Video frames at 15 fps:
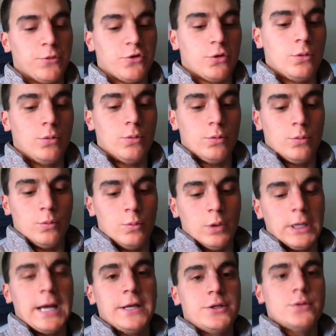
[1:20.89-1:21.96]
So
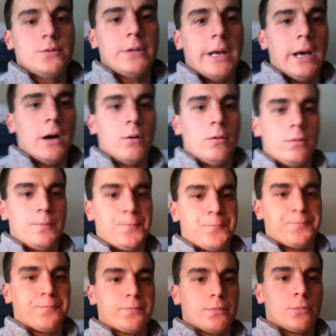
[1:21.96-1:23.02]
what I do now
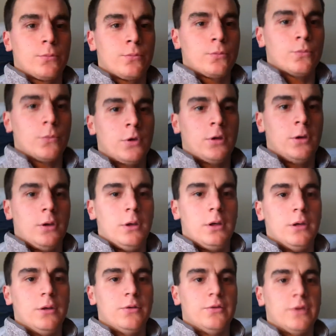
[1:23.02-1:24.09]

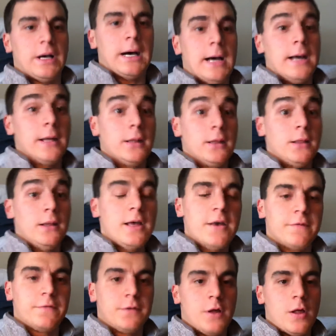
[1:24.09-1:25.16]
is I
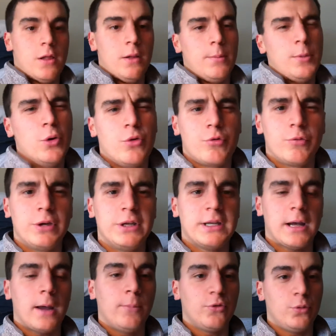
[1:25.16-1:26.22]
lift about three
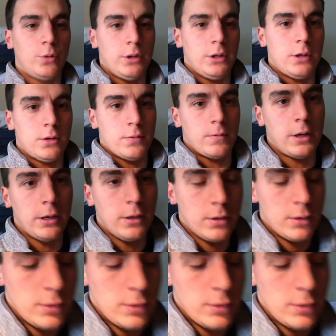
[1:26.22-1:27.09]
times a week, right?